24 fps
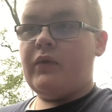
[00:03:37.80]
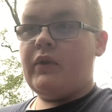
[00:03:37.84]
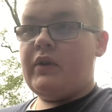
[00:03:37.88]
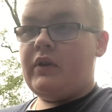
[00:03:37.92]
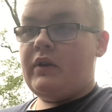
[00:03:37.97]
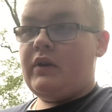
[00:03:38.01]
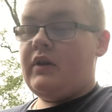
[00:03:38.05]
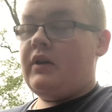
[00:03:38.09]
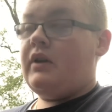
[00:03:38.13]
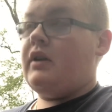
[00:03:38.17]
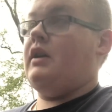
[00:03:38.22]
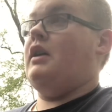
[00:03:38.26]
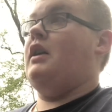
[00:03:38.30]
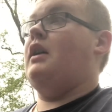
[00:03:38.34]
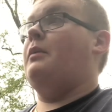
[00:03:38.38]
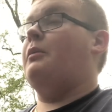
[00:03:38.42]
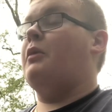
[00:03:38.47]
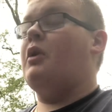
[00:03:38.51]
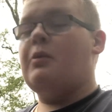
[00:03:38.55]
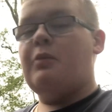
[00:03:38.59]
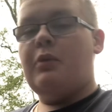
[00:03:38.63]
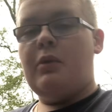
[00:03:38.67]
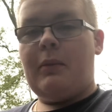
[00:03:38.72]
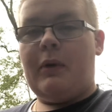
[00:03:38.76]
I'm
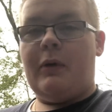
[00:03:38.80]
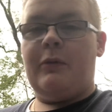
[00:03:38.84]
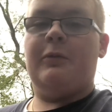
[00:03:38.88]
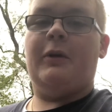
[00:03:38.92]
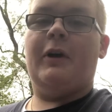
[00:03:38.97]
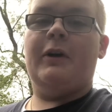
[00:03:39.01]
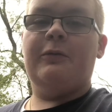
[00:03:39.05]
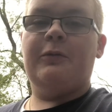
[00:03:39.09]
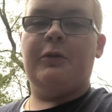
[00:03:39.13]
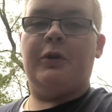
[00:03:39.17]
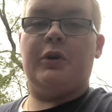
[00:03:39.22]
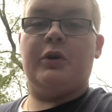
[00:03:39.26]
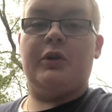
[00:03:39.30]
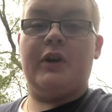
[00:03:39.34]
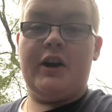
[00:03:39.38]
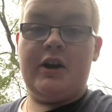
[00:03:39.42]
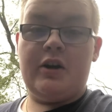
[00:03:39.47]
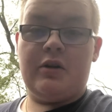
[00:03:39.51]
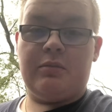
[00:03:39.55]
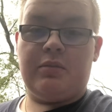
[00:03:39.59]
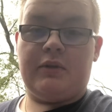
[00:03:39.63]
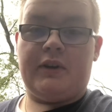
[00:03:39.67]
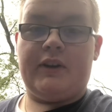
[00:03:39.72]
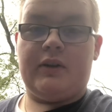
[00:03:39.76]
going to put my 5-foot grader
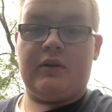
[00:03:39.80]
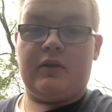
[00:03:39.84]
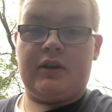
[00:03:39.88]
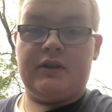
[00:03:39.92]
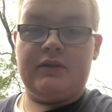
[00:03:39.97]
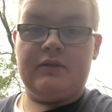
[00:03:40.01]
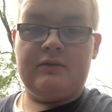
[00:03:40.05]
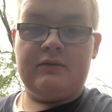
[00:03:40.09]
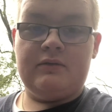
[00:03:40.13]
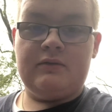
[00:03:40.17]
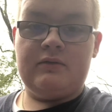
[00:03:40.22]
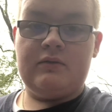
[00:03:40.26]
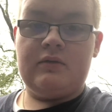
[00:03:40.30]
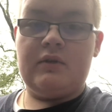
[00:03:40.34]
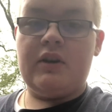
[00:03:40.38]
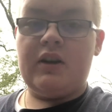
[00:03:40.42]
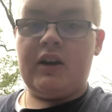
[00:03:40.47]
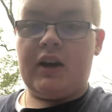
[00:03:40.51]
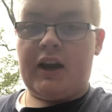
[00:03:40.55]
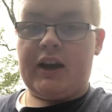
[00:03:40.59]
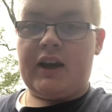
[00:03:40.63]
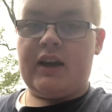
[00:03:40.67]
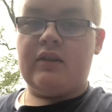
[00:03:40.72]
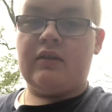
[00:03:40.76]
blade on, and
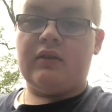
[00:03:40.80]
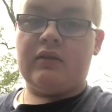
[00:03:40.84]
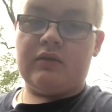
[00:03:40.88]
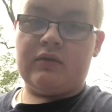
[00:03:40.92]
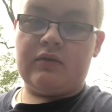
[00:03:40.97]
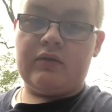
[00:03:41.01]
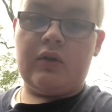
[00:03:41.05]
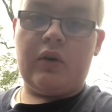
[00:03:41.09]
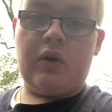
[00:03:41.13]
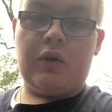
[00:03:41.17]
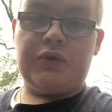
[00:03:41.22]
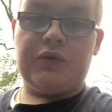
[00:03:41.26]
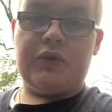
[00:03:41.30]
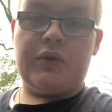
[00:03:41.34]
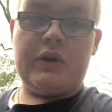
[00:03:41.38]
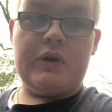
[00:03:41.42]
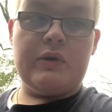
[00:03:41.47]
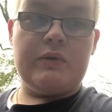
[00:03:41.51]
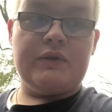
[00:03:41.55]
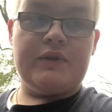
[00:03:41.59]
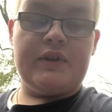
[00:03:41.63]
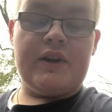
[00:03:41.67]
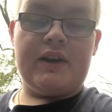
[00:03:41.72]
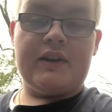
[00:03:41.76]
I can also
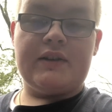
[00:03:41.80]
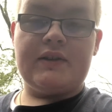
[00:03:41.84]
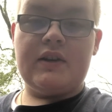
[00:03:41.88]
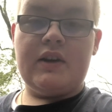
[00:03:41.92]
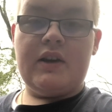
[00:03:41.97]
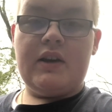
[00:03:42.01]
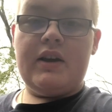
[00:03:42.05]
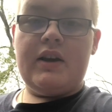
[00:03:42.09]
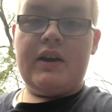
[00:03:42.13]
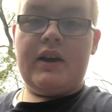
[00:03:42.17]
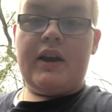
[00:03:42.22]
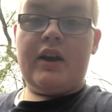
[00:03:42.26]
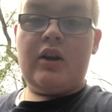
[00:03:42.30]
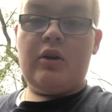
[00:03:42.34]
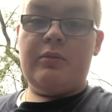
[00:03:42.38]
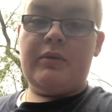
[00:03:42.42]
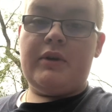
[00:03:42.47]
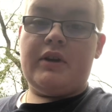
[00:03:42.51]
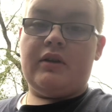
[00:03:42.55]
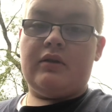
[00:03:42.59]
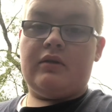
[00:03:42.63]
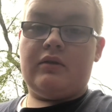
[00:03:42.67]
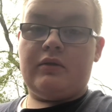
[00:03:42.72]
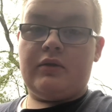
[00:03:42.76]
use this. It'll
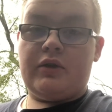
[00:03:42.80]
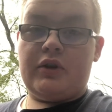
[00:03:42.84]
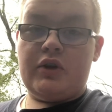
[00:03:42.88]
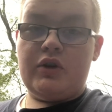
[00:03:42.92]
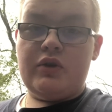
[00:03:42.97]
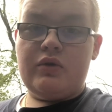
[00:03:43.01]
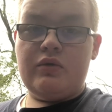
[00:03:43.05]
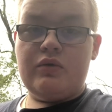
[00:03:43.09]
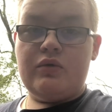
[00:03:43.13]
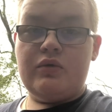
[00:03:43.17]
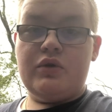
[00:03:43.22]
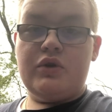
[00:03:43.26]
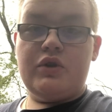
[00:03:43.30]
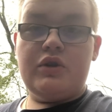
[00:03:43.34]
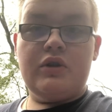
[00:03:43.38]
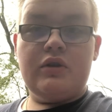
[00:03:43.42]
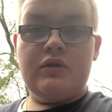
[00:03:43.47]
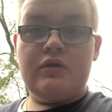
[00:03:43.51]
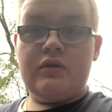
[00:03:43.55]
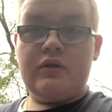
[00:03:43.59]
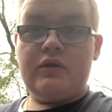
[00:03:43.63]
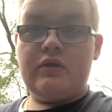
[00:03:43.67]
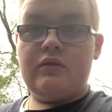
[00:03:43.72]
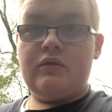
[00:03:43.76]
be a huge
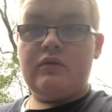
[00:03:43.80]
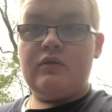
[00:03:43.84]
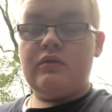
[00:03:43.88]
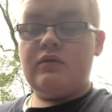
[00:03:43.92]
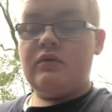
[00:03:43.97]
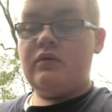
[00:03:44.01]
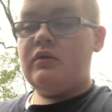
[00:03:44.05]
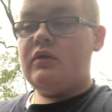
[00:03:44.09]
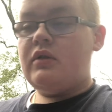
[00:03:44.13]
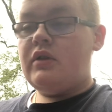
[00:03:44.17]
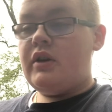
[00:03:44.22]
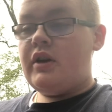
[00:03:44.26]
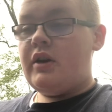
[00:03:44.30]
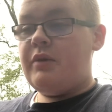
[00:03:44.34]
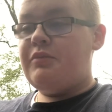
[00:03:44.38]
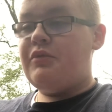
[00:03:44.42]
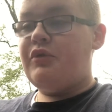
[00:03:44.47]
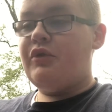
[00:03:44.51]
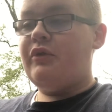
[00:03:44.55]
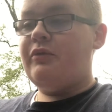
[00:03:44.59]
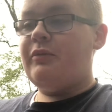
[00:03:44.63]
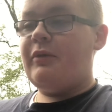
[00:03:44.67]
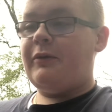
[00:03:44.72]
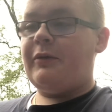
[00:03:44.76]

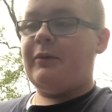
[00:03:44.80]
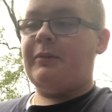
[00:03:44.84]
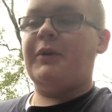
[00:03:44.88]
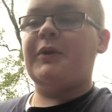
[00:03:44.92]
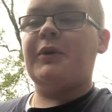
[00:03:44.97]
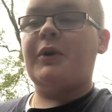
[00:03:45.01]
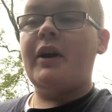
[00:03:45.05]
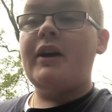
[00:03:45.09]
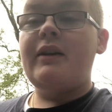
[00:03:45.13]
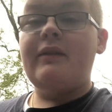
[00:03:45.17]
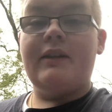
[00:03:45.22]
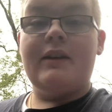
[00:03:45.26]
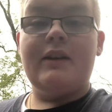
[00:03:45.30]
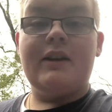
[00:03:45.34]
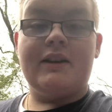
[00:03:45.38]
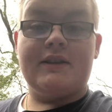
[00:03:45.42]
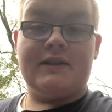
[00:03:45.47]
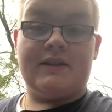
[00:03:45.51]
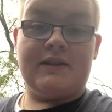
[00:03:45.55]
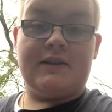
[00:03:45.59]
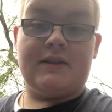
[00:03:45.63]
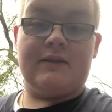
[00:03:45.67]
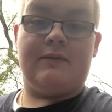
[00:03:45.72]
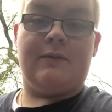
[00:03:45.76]
improvement from the Gravely because
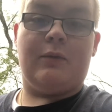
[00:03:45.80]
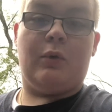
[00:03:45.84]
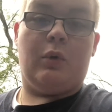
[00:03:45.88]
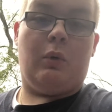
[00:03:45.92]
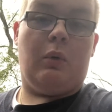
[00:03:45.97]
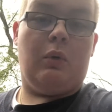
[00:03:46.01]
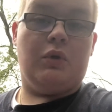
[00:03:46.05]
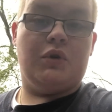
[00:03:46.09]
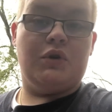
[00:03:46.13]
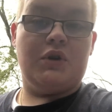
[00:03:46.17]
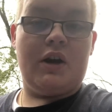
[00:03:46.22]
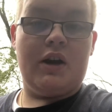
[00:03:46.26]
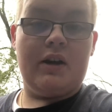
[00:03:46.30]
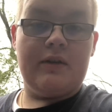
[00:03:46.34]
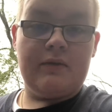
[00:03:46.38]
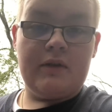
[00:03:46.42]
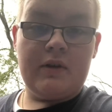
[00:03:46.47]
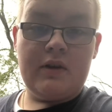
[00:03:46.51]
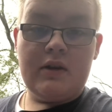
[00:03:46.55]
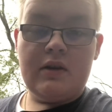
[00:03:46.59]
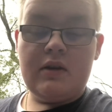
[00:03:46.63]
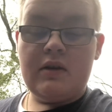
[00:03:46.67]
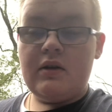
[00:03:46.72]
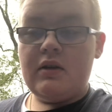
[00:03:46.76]
this is 4-wheel drive.
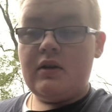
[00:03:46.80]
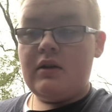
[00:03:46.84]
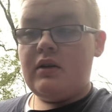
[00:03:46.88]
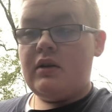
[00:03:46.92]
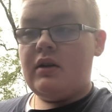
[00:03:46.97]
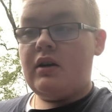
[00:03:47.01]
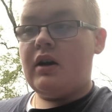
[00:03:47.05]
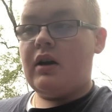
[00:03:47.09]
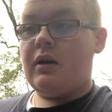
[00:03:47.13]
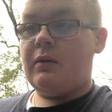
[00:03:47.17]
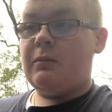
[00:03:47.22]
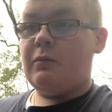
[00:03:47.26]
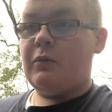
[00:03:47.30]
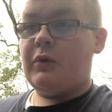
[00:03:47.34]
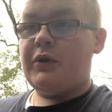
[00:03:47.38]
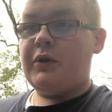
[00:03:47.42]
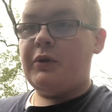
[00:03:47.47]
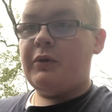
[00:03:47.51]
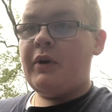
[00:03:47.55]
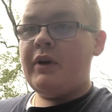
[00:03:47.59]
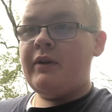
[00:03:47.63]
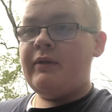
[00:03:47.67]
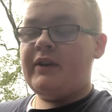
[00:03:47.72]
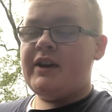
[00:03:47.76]
With the
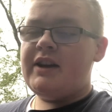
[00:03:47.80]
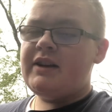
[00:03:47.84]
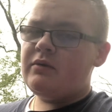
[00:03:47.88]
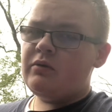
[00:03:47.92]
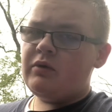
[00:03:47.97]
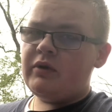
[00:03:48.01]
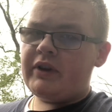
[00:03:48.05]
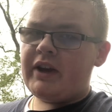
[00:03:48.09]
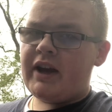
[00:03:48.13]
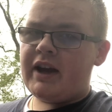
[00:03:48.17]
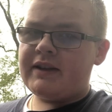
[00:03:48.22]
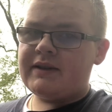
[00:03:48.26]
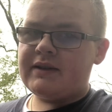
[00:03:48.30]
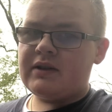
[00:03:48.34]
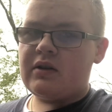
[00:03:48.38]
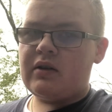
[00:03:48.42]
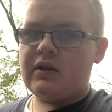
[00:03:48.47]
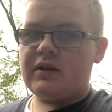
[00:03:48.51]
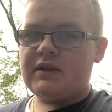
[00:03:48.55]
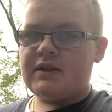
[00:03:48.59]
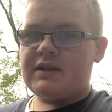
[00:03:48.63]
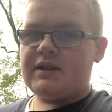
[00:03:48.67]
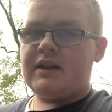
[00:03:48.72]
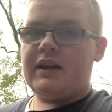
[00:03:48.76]
Gravely, it really hasn't
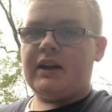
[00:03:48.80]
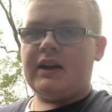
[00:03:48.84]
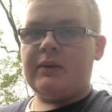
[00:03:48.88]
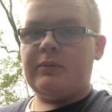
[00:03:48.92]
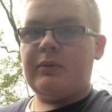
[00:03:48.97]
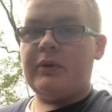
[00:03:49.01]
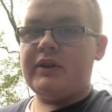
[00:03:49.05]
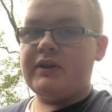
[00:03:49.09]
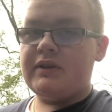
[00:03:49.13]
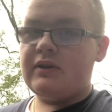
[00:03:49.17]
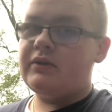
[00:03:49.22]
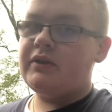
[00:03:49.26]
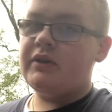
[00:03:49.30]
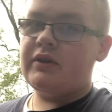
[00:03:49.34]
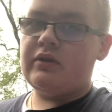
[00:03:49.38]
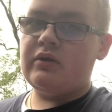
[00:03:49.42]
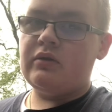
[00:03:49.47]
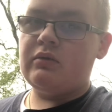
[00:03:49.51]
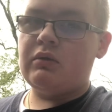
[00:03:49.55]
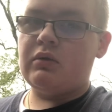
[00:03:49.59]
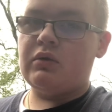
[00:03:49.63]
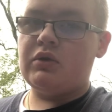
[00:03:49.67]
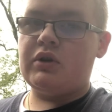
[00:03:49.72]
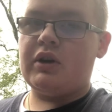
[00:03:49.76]
gotten stuck, but it's only
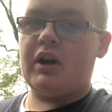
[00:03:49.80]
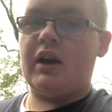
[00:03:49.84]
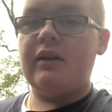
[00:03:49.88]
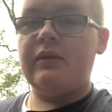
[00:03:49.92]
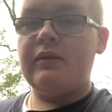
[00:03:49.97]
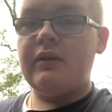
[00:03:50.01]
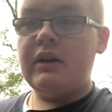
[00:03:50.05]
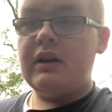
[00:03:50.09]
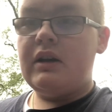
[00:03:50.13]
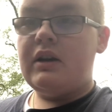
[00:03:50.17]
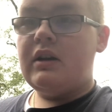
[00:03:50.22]
2-wheel drive.